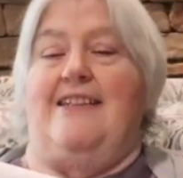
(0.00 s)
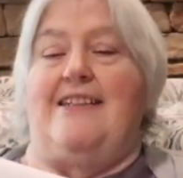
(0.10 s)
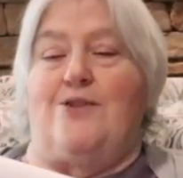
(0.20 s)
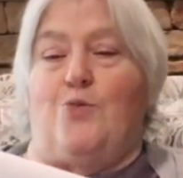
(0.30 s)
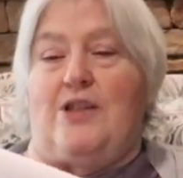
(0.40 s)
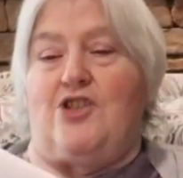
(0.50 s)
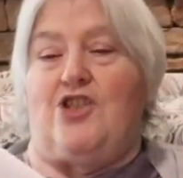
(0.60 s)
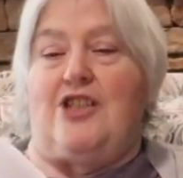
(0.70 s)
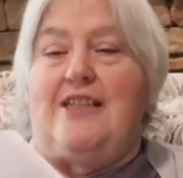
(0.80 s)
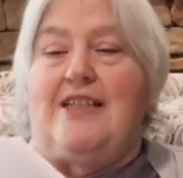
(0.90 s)
is what
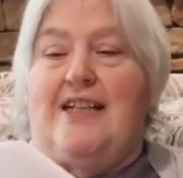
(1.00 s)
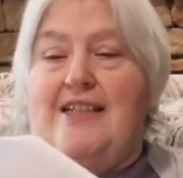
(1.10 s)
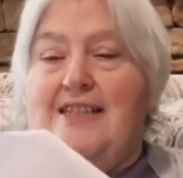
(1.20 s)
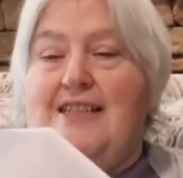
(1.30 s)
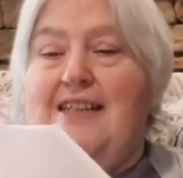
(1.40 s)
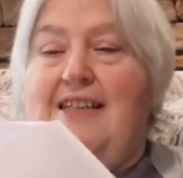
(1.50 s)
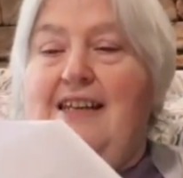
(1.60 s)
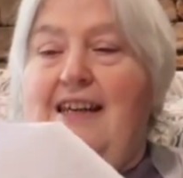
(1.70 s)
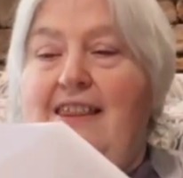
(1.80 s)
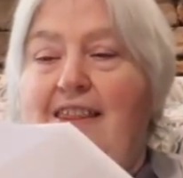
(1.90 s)
she does
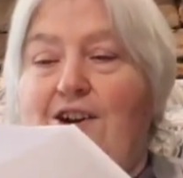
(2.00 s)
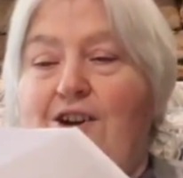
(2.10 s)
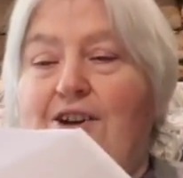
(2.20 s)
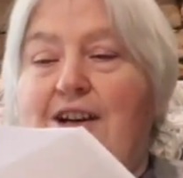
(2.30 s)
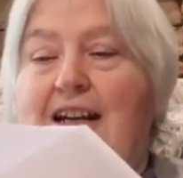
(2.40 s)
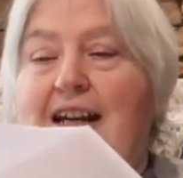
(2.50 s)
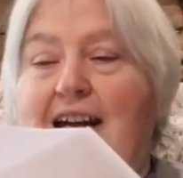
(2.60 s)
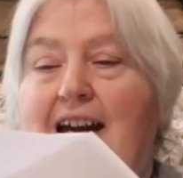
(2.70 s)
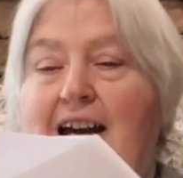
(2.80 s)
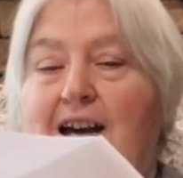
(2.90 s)
there.
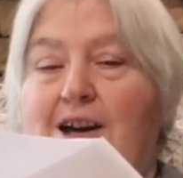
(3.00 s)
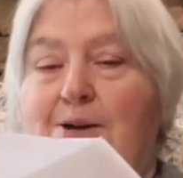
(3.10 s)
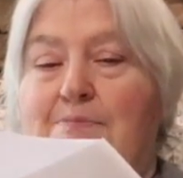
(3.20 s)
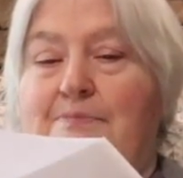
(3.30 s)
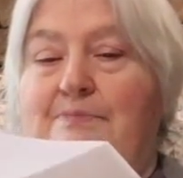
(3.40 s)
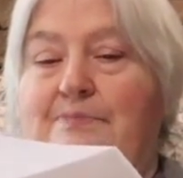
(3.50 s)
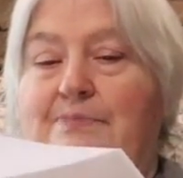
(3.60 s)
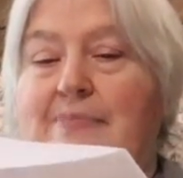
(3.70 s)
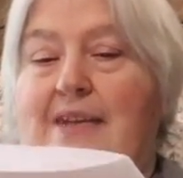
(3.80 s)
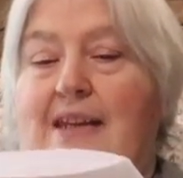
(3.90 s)

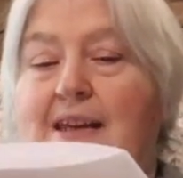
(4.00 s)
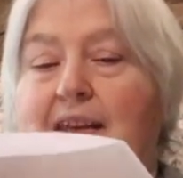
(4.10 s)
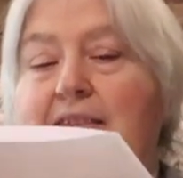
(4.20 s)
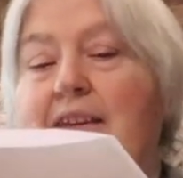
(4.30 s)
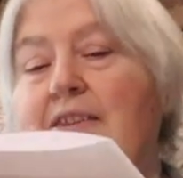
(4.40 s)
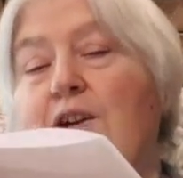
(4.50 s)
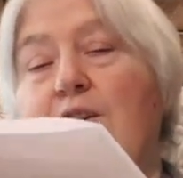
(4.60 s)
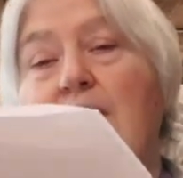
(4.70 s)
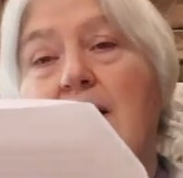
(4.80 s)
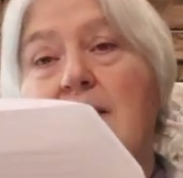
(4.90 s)
Then
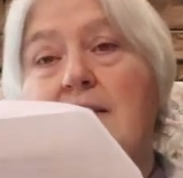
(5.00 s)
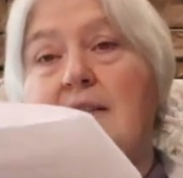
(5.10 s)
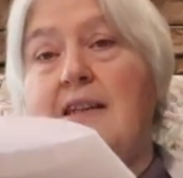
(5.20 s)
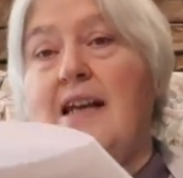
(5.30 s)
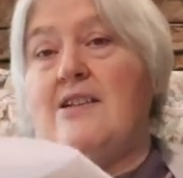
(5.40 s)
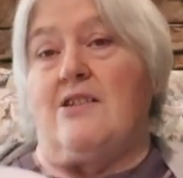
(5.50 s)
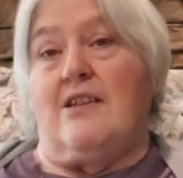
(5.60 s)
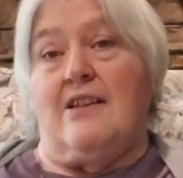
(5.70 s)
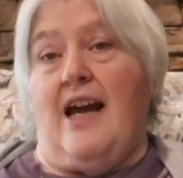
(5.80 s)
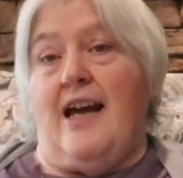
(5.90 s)
there is
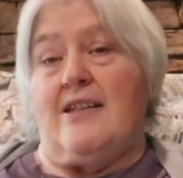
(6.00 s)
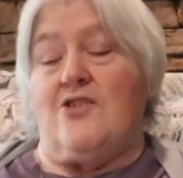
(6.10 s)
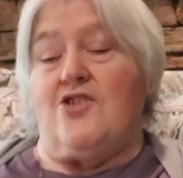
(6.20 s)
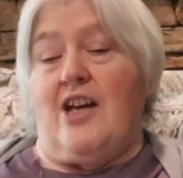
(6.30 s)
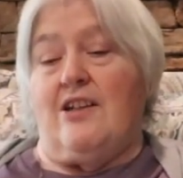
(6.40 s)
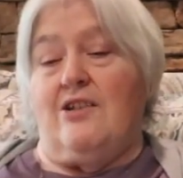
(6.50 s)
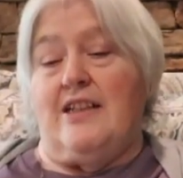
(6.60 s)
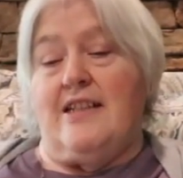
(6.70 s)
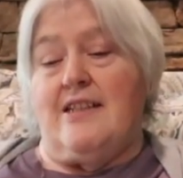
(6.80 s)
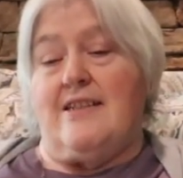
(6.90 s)
the last channel
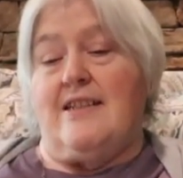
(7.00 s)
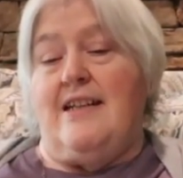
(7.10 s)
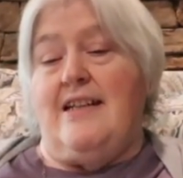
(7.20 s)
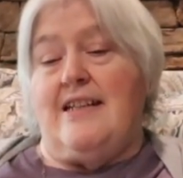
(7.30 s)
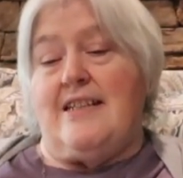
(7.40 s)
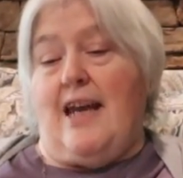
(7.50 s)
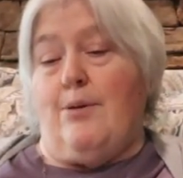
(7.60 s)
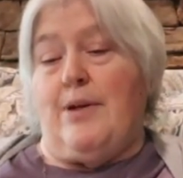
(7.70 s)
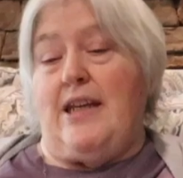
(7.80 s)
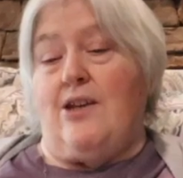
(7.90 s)
is
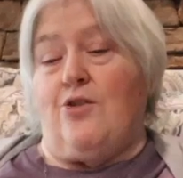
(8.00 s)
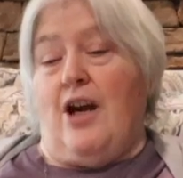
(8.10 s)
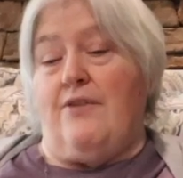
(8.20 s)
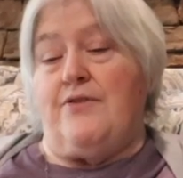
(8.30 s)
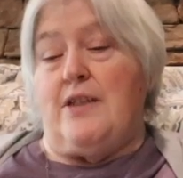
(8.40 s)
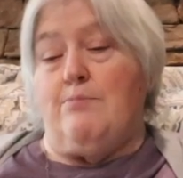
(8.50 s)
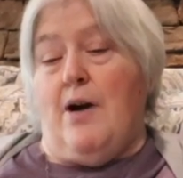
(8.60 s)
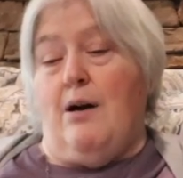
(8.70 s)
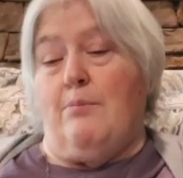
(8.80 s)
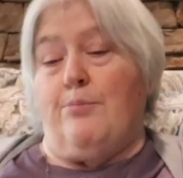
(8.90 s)
Tammy Crafty
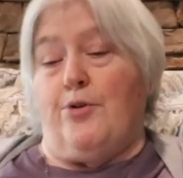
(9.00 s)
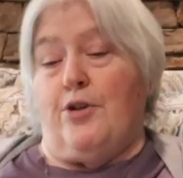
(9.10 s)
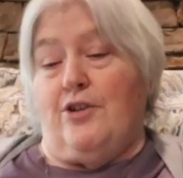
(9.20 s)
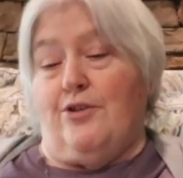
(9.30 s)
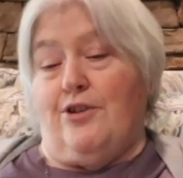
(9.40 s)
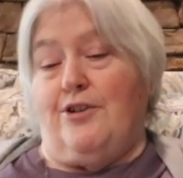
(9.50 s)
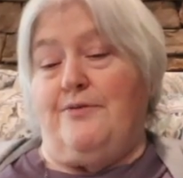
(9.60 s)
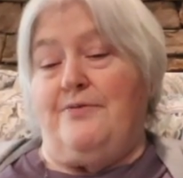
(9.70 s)
Mompreneur.